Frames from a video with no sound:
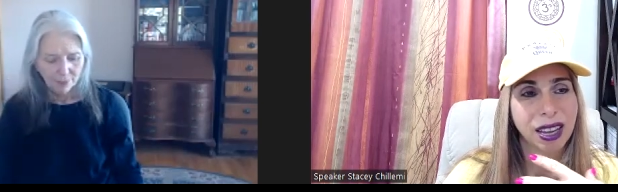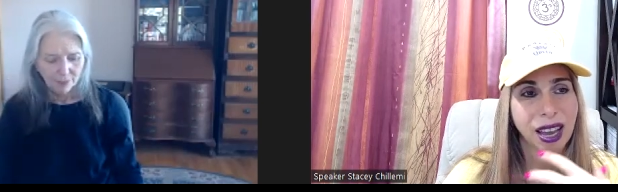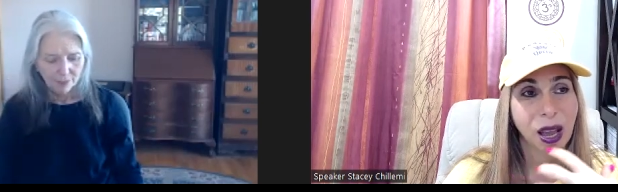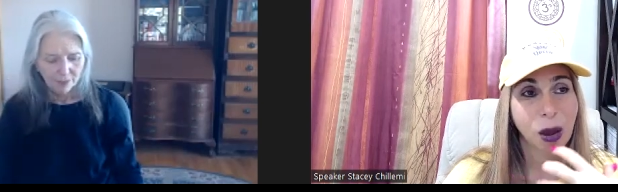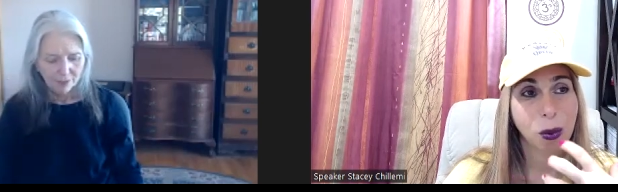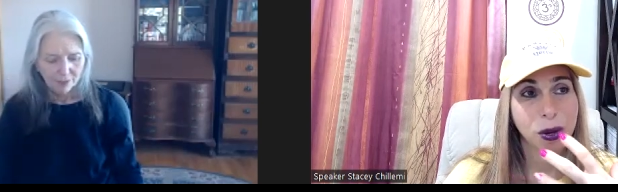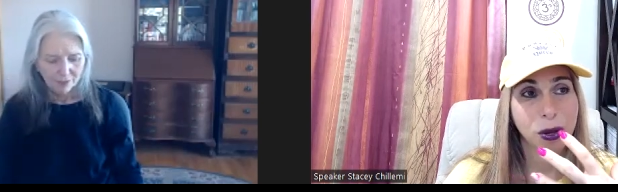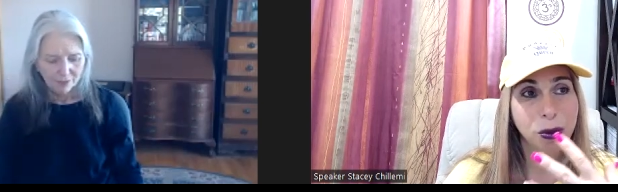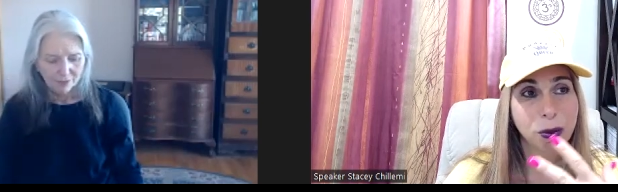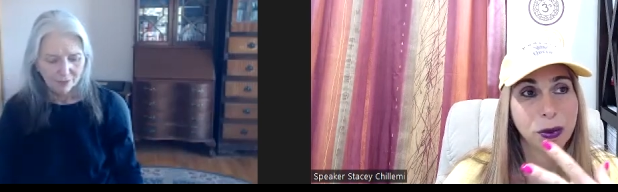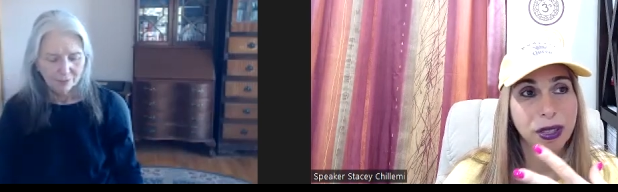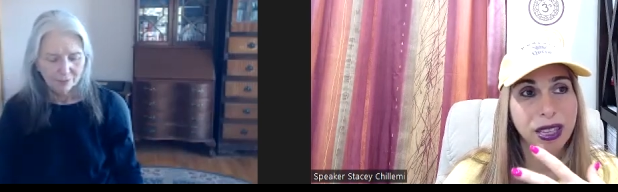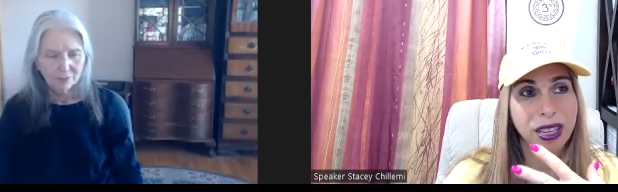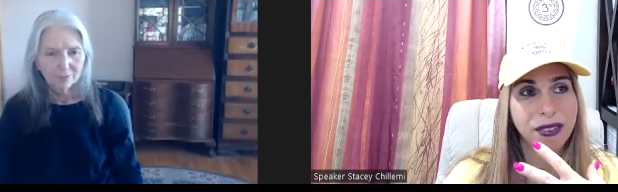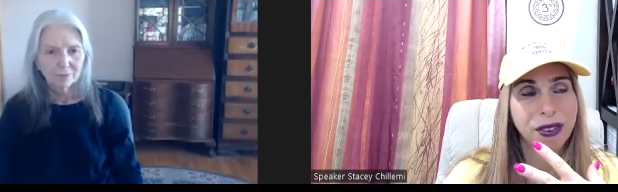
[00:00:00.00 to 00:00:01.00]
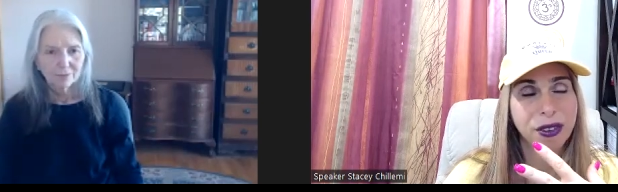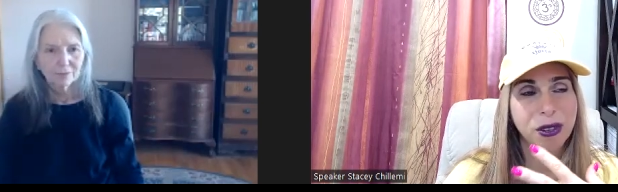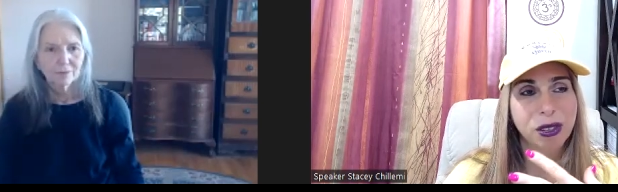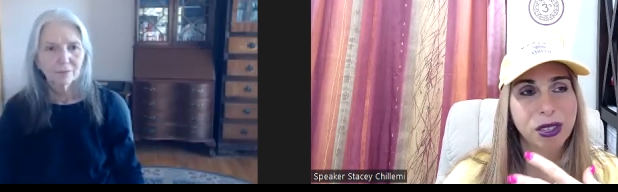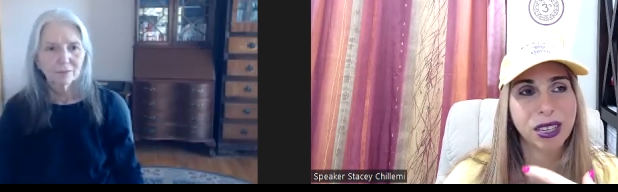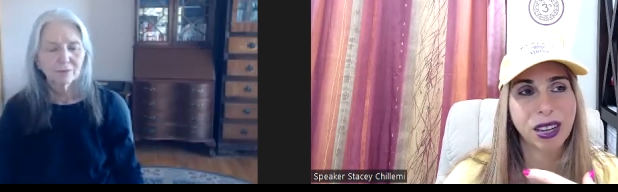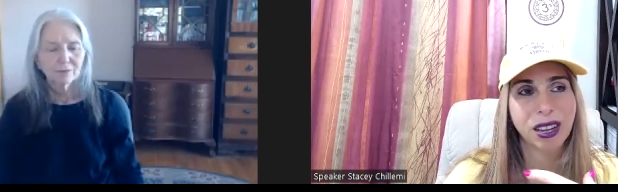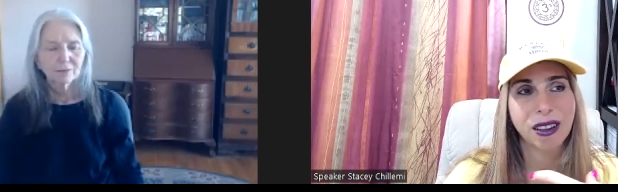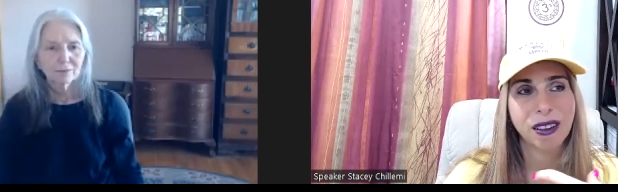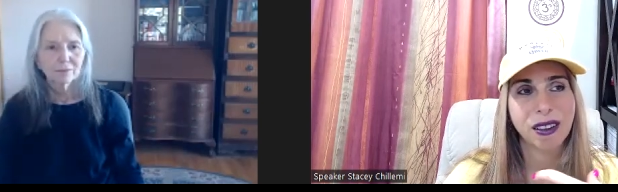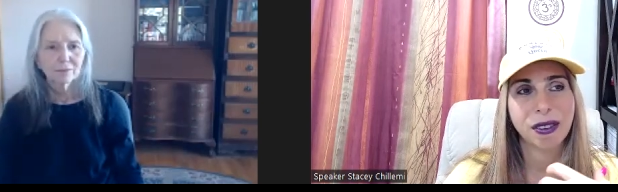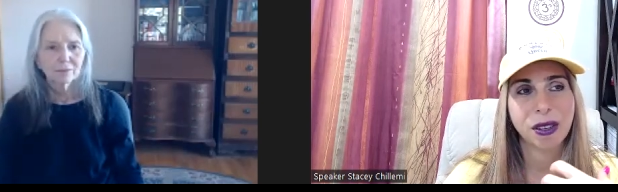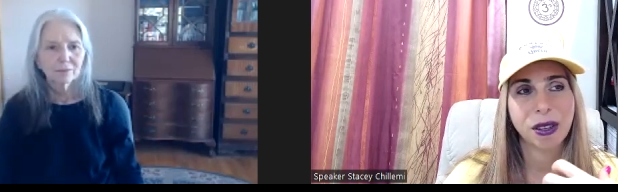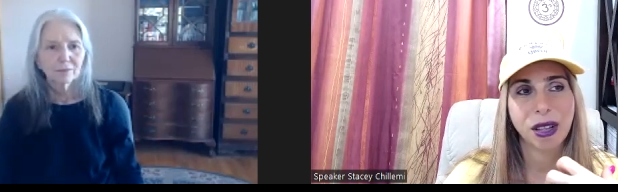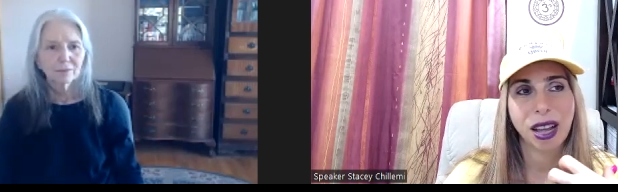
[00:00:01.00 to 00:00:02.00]
Speaker 1: And when you believe in yourself,
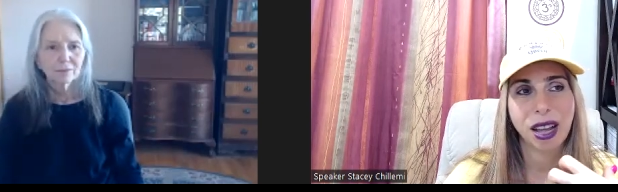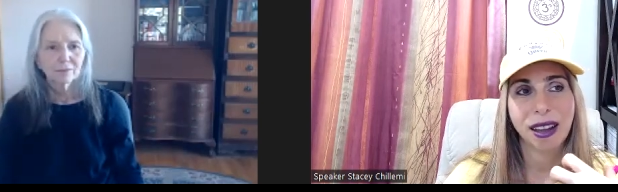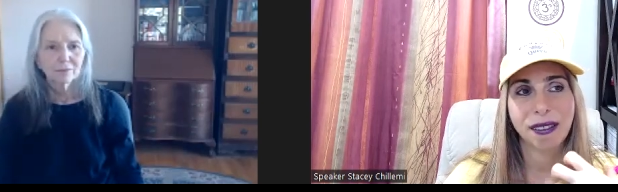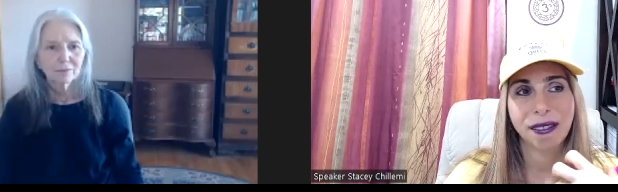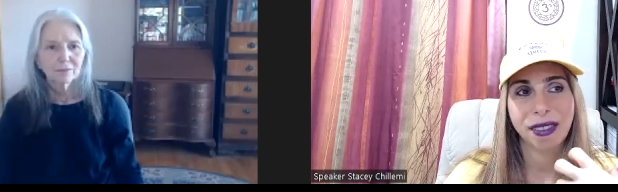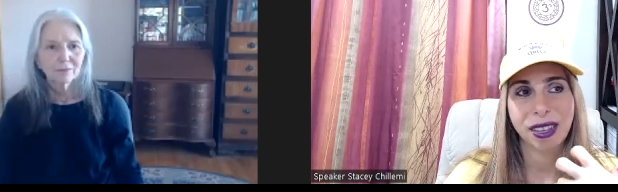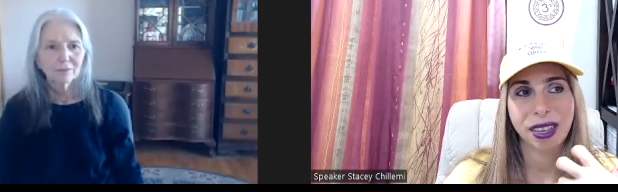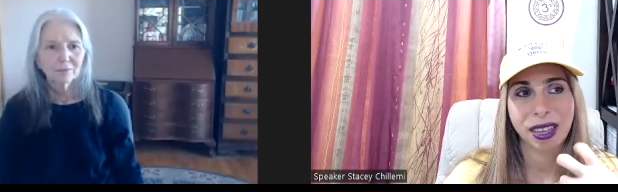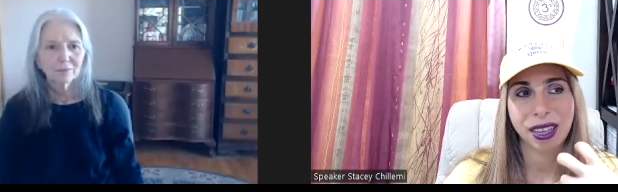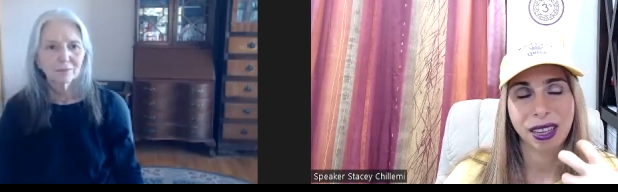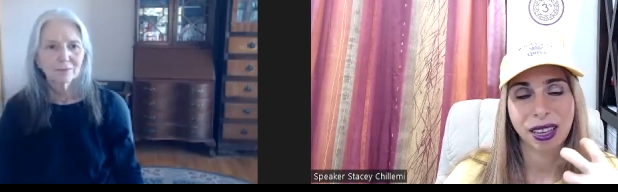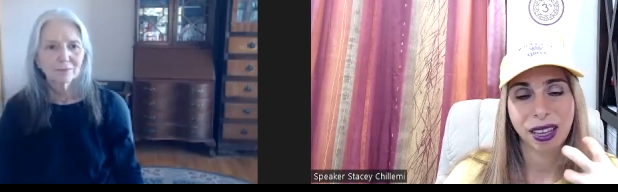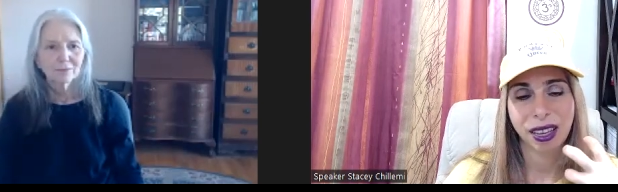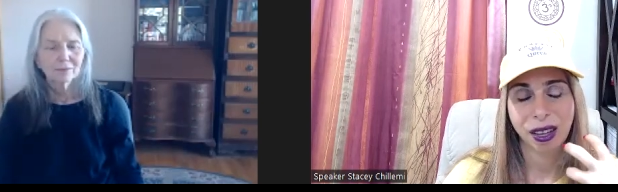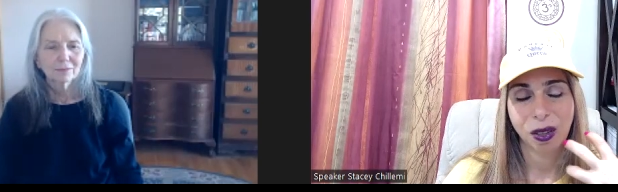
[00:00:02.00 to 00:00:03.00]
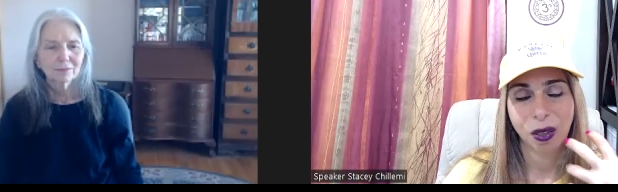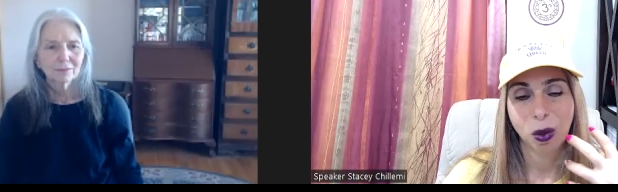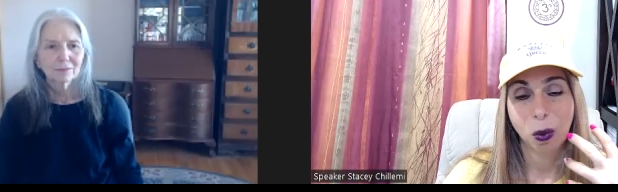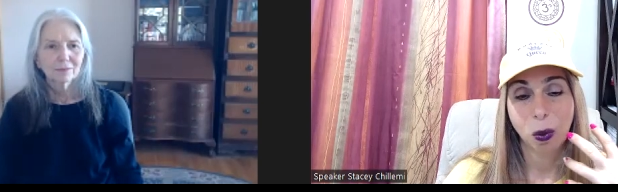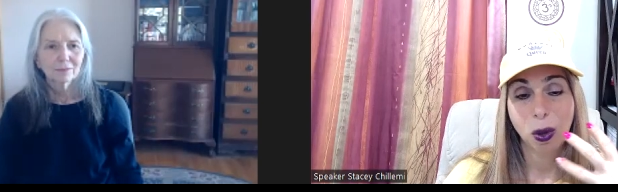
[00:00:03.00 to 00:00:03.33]
you'll have the the